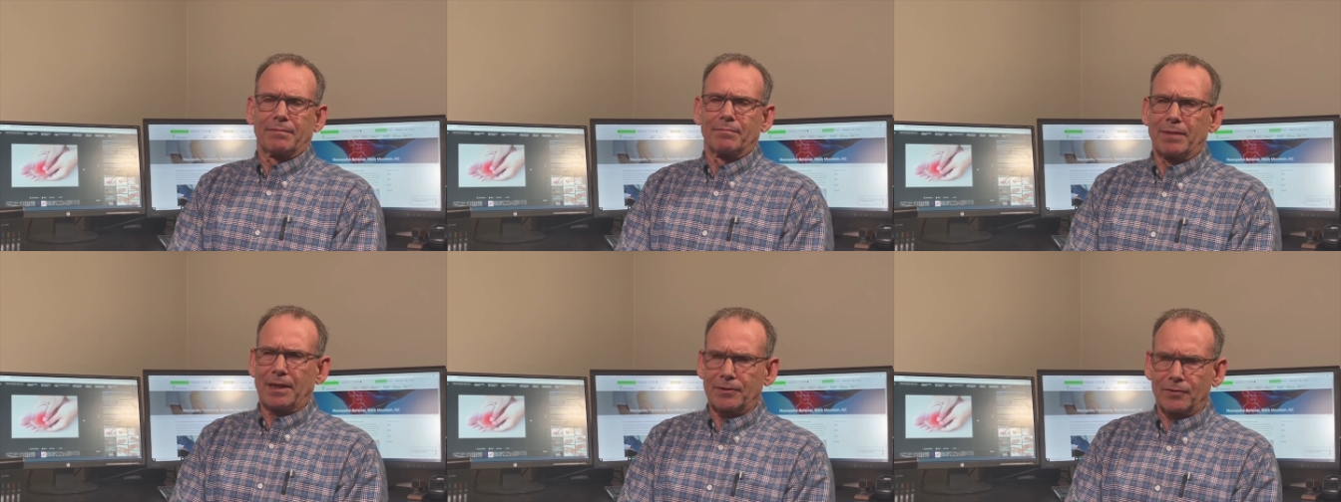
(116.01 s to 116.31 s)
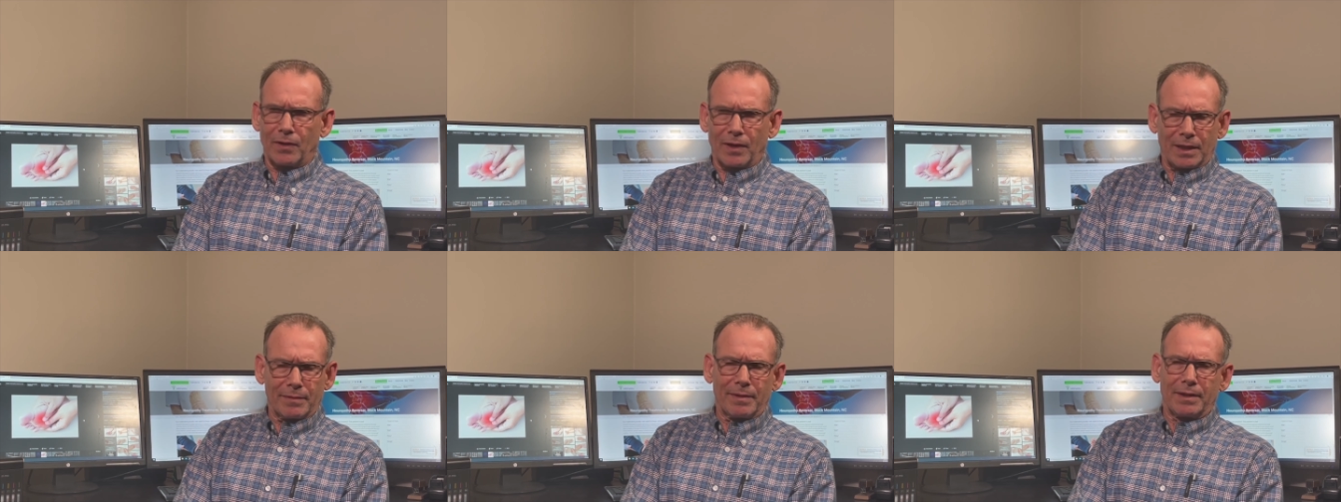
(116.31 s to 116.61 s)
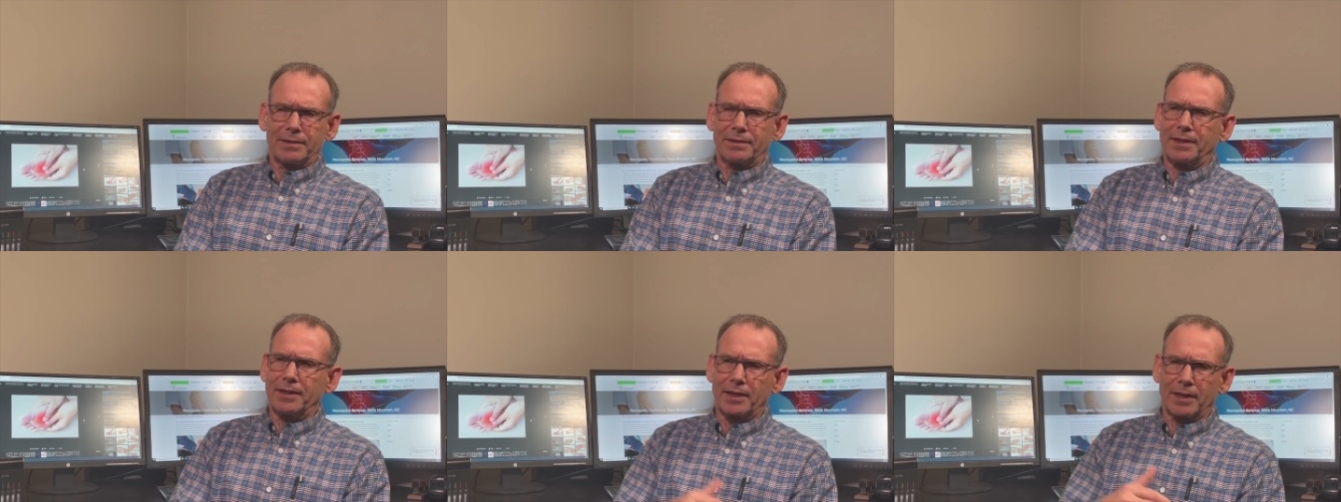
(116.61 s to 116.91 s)
I'm not talking
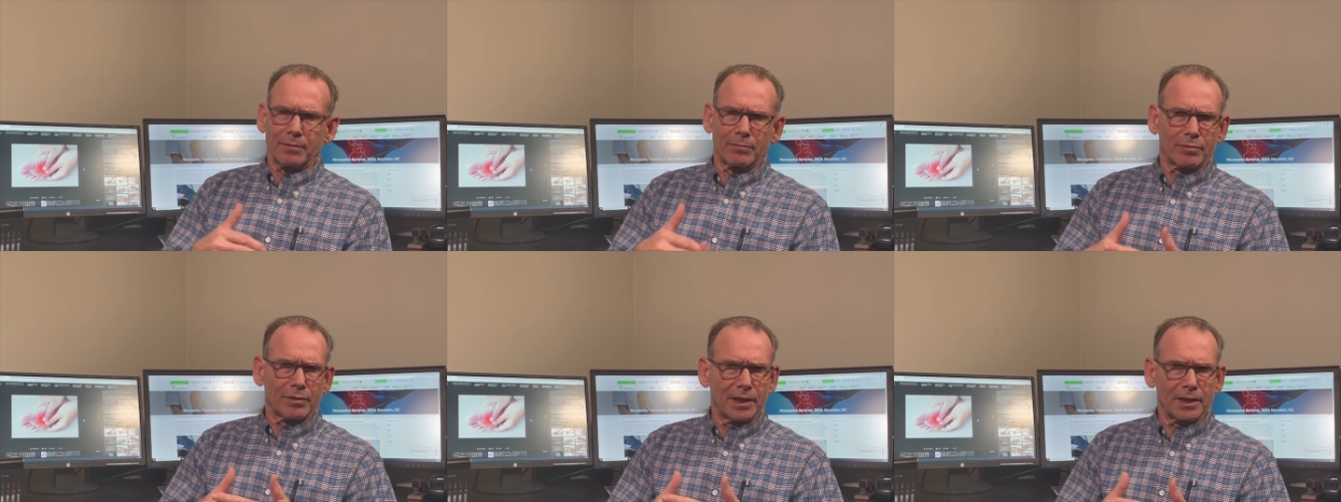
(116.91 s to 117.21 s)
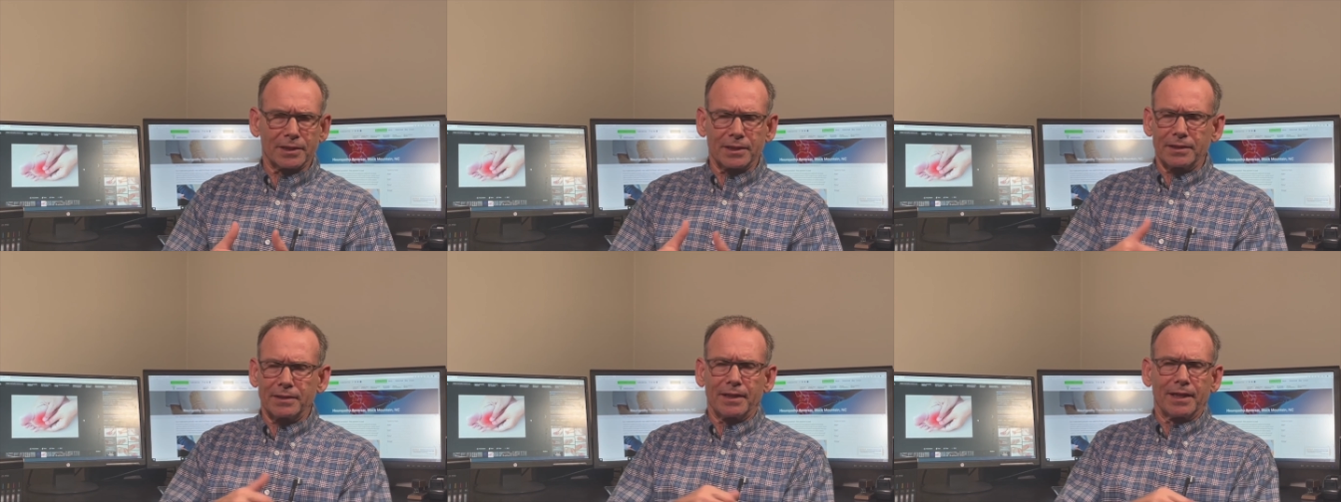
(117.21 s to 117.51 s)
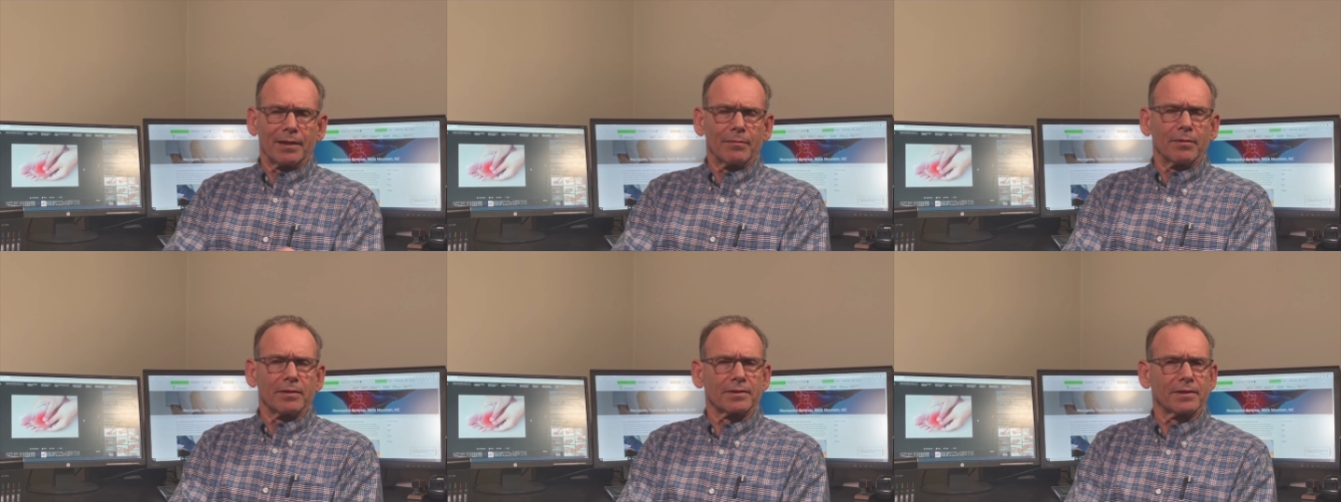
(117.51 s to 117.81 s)
about decompression
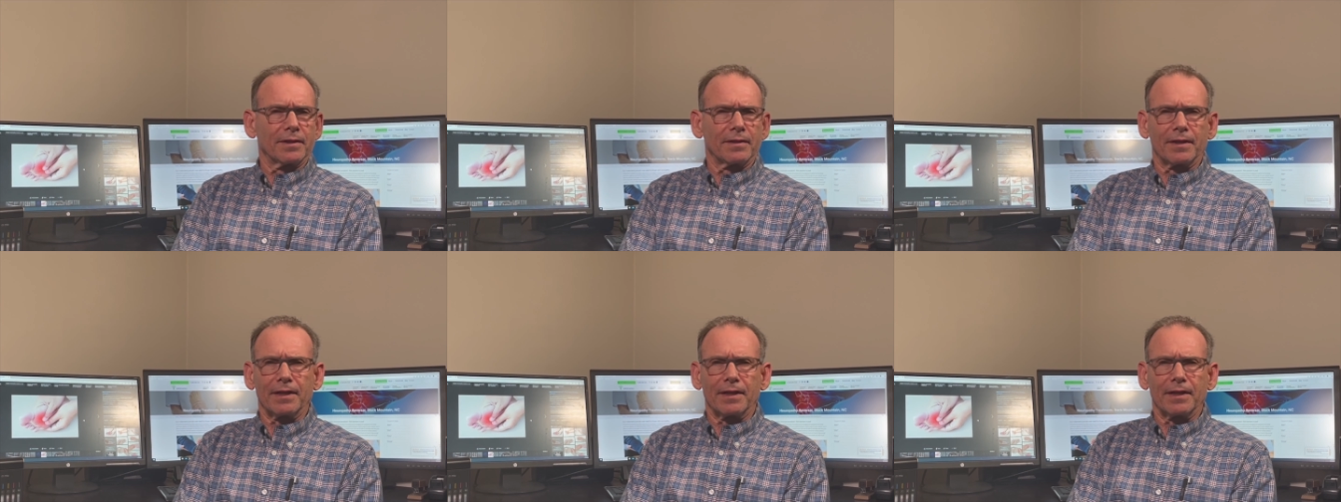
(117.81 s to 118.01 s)
tables and